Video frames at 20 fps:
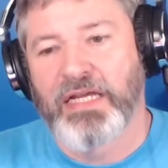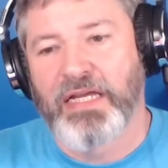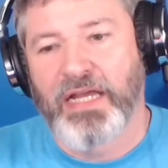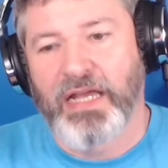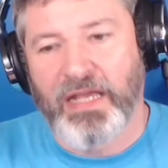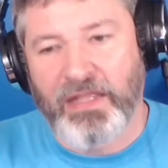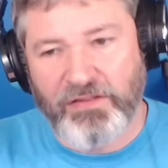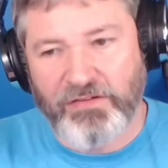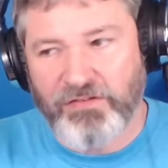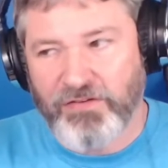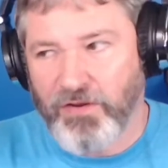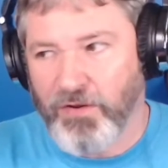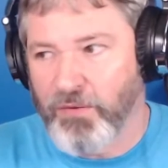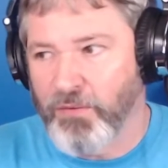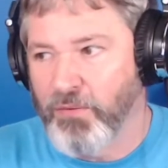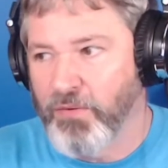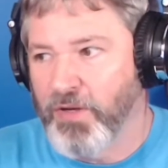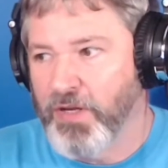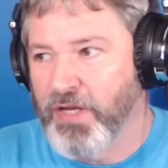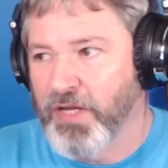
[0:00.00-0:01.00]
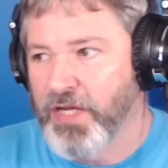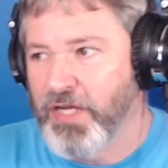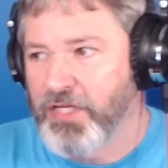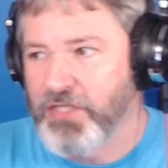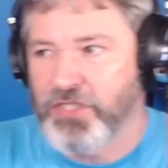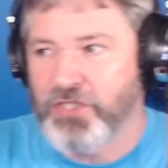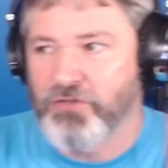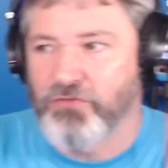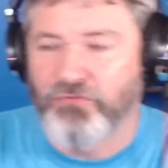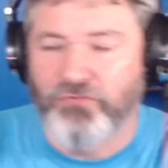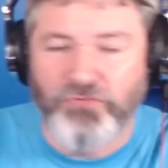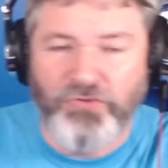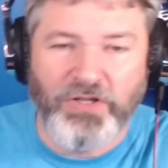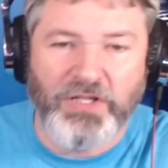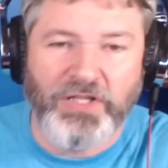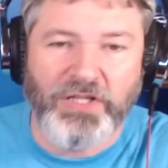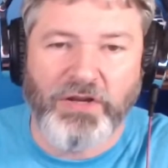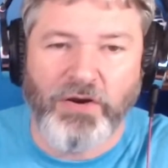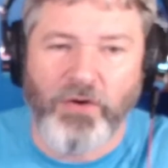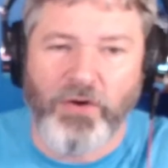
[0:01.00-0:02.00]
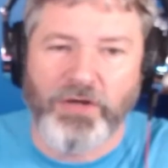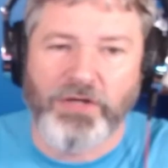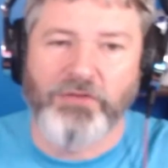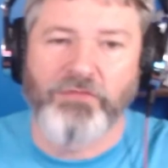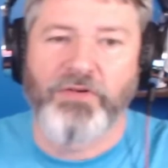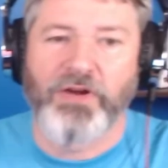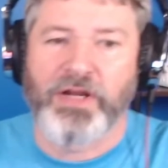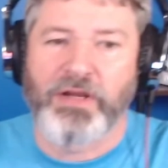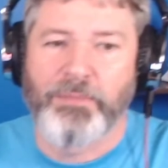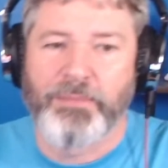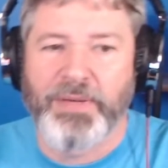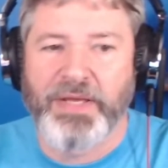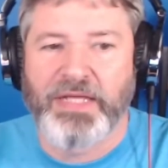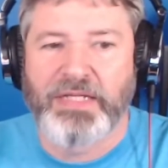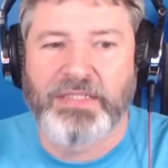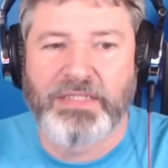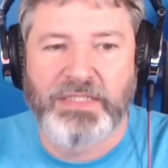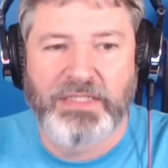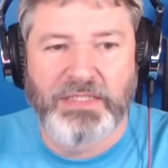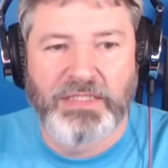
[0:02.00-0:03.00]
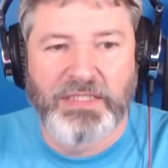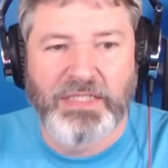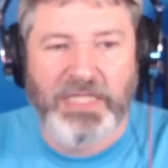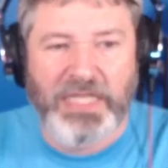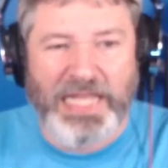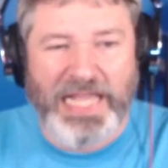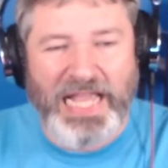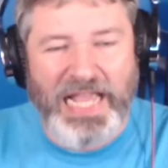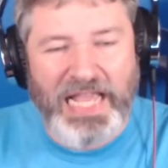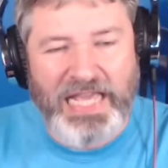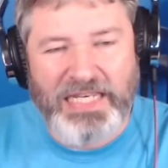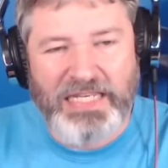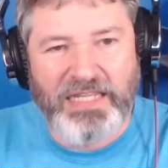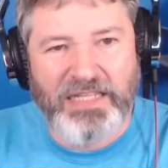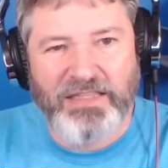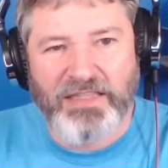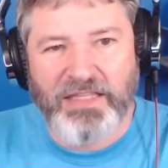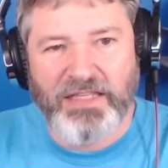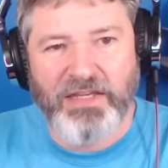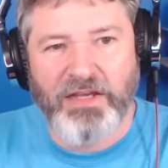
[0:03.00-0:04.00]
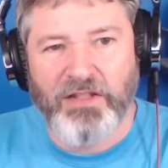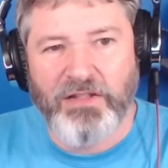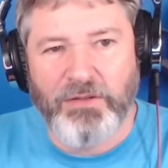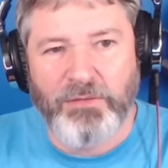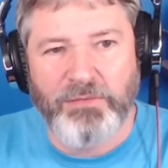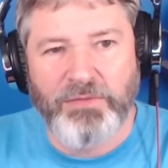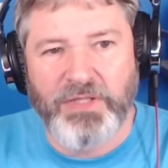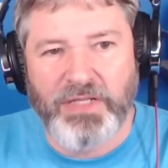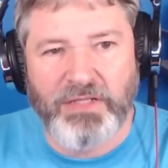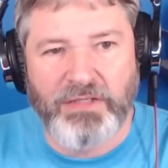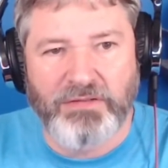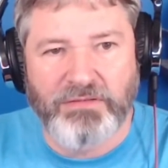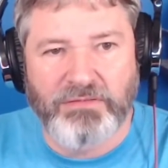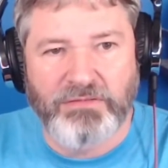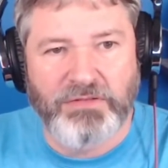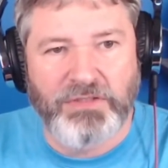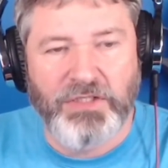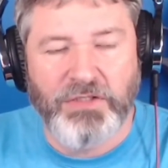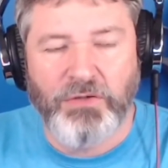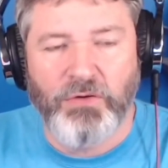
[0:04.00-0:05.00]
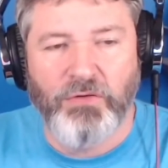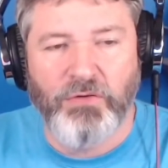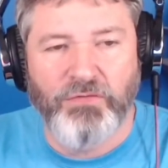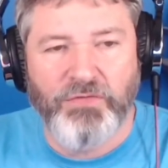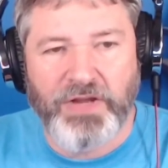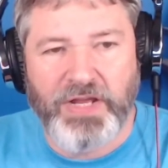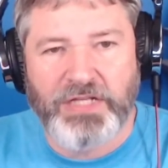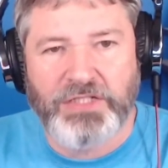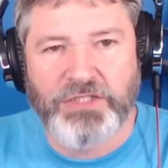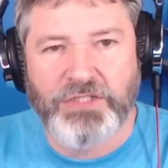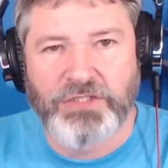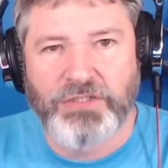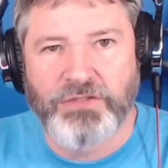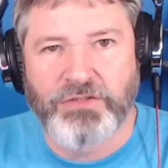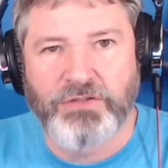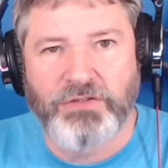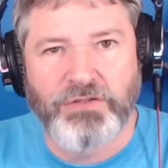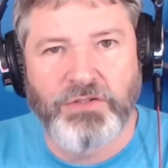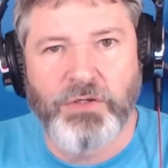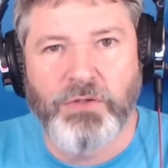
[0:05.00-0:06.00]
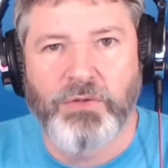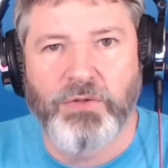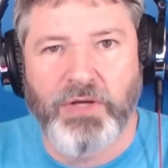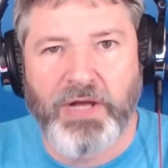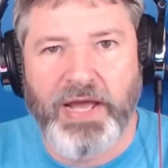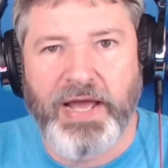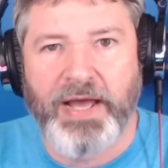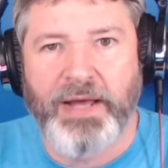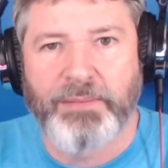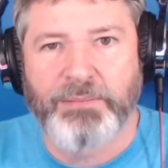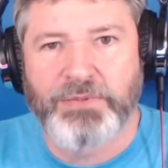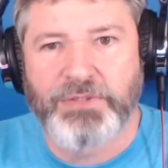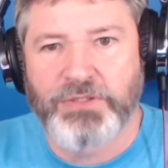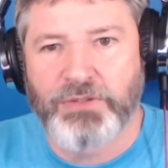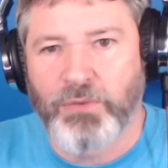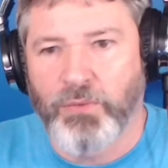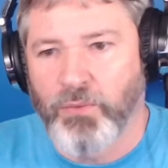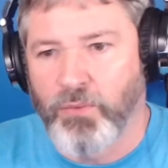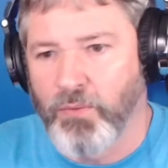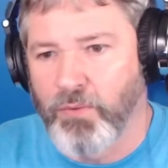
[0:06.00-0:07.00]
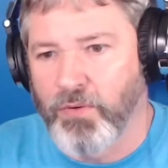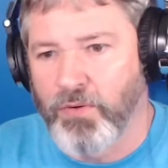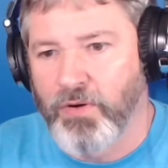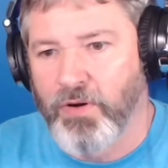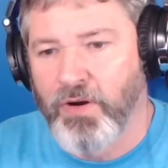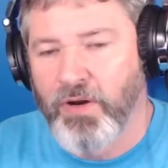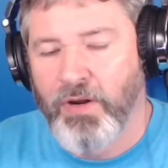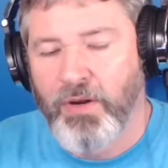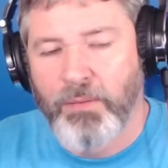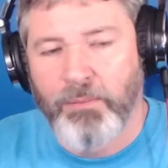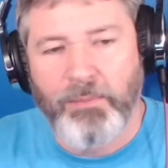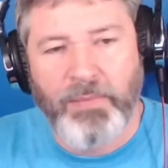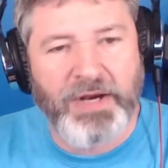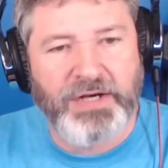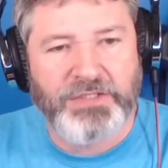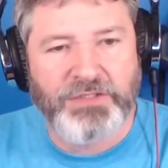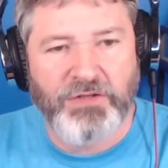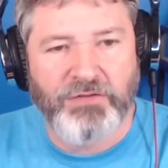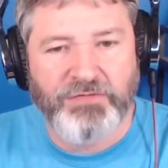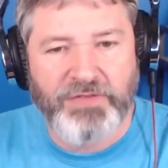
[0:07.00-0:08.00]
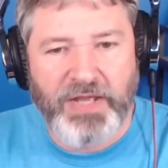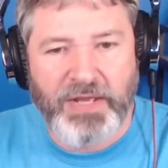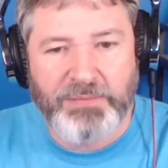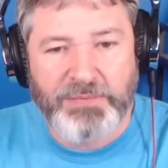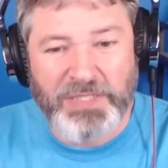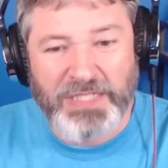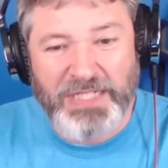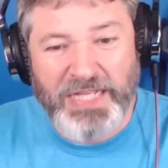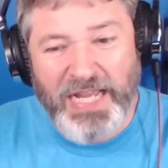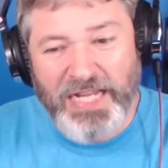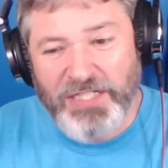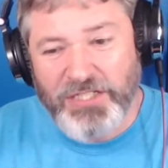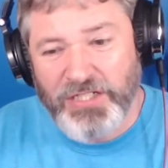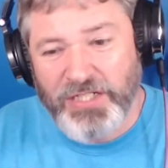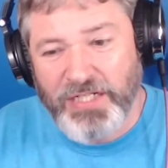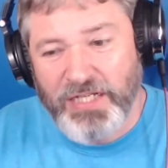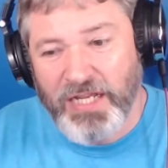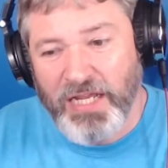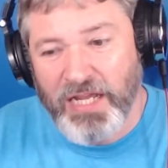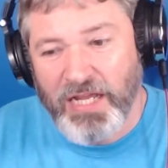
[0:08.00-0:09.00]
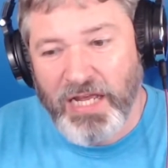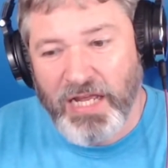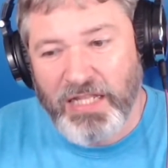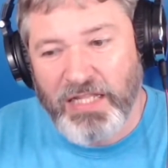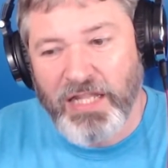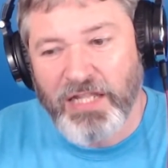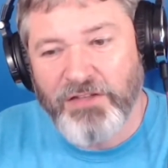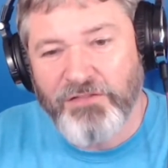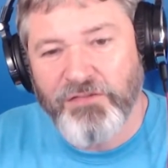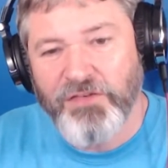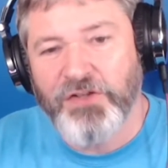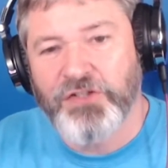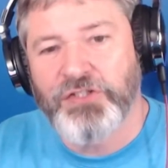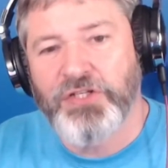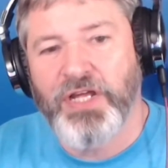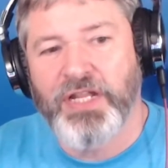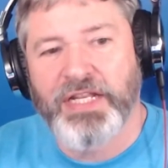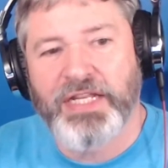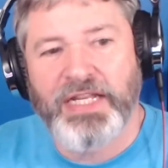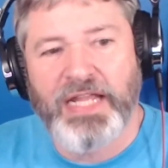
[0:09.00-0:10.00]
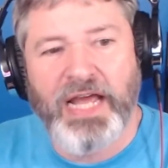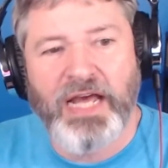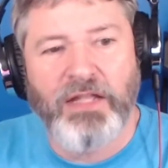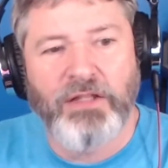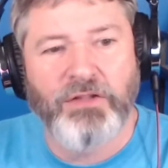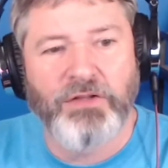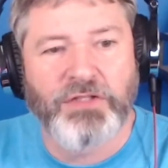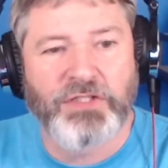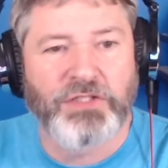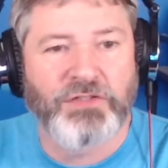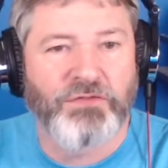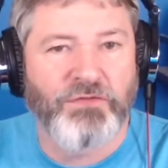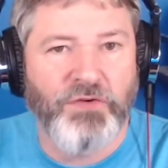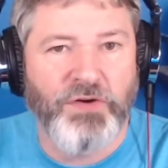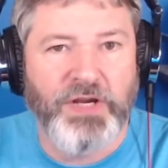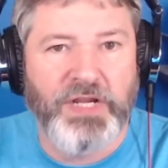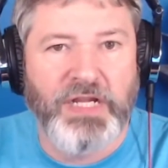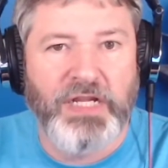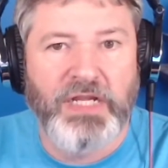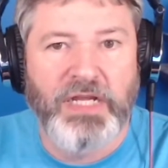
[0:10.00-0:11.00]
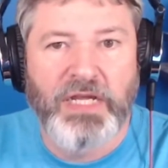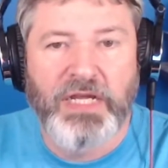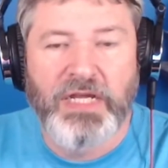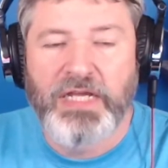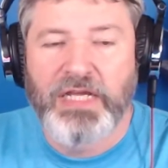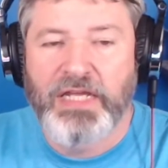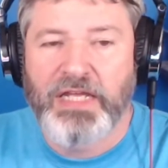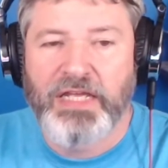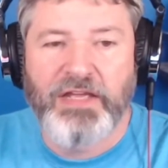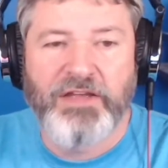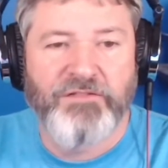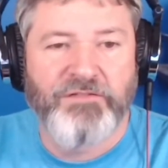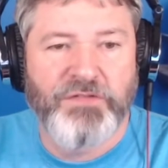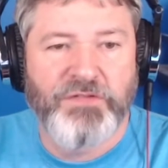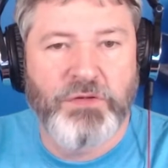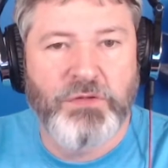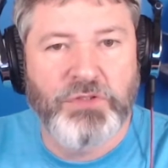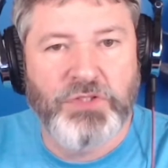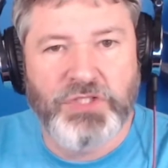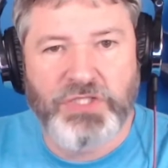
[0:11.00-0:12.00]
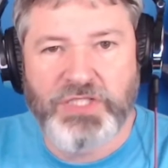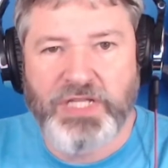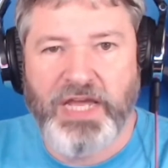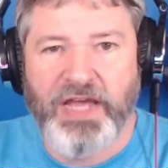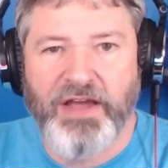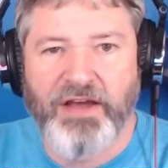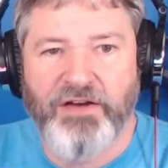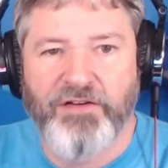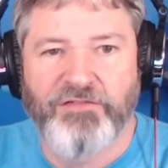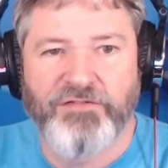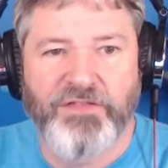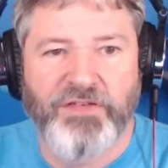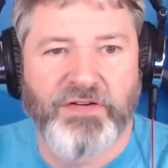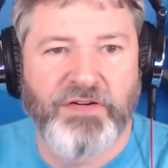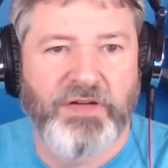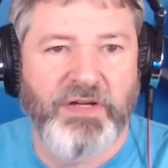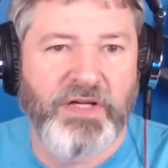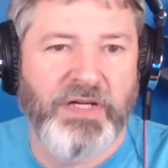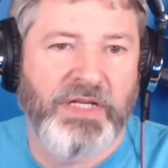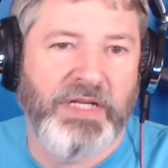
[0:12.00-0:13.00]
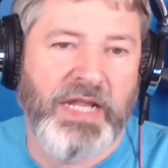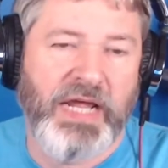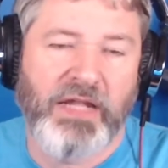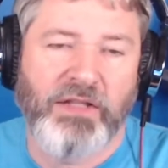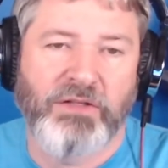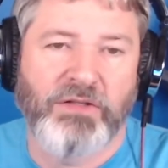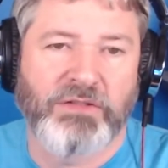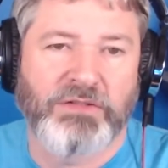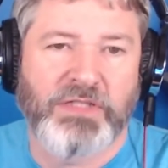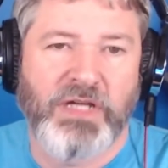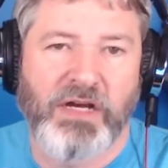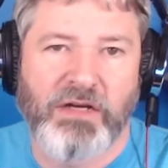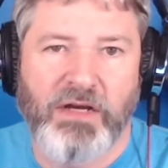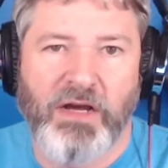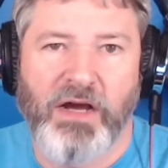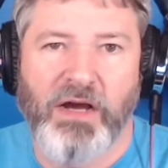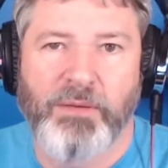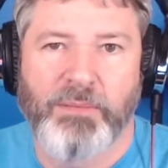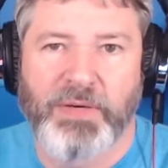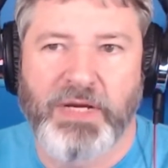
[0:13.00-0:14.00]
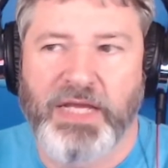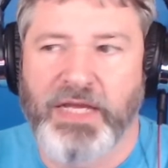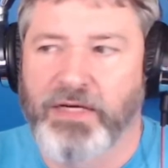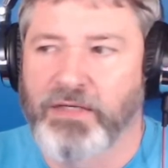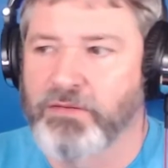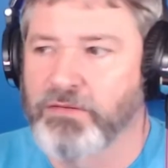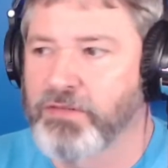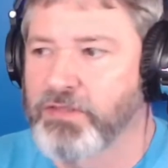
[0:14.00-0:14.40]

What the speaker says: And so it's just really hard to recommend anything other than good old-fashioned Google Apps or Microsoft apps. And actually, a lot of the functionality in Outlook is free if you just have an Outlook.com account.